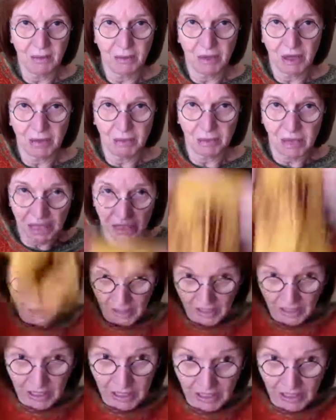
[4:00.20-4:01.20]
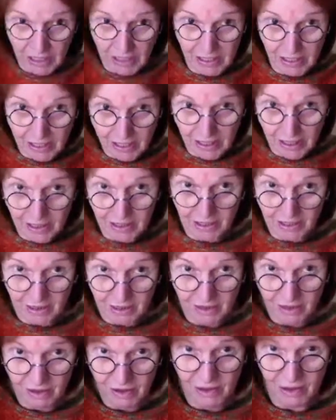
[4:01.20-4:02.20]
bit bigger, and I
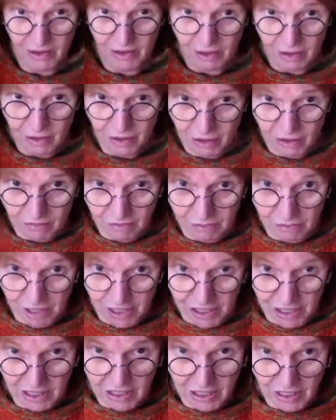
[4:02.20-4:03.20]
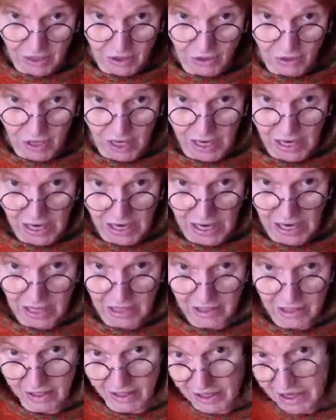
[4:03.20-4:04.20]
could have made it into a hat.
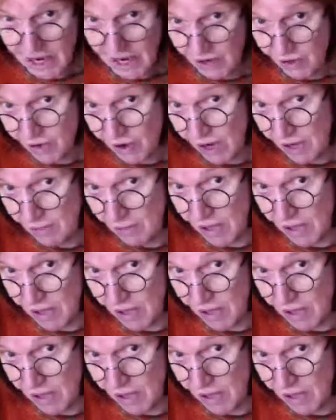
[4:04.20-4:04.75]
It's not quite